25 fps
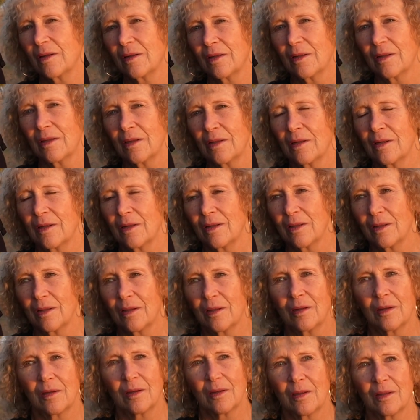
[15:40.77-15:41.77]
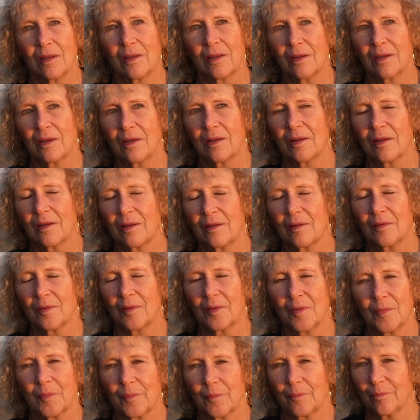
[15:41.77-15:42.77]

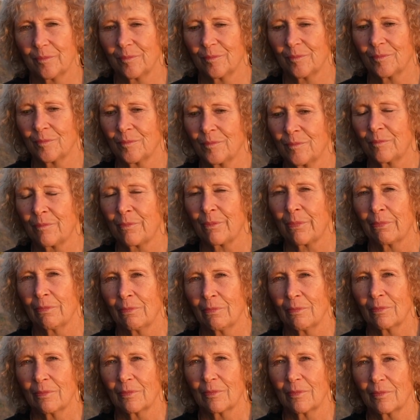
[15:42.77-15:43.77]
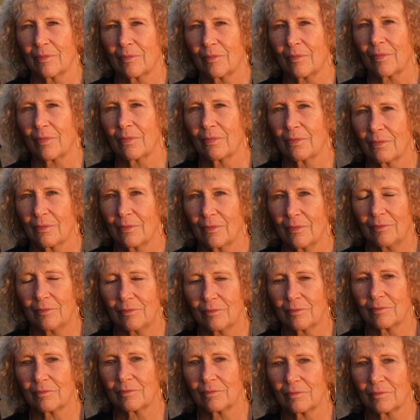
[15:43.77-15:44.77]

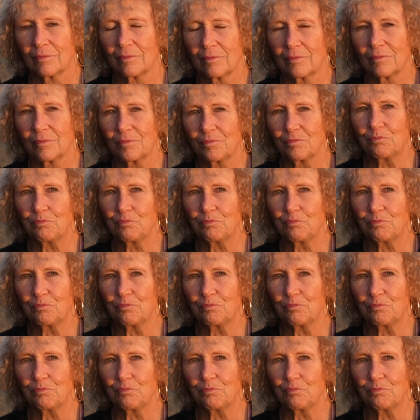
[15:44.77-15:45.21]
[no speech]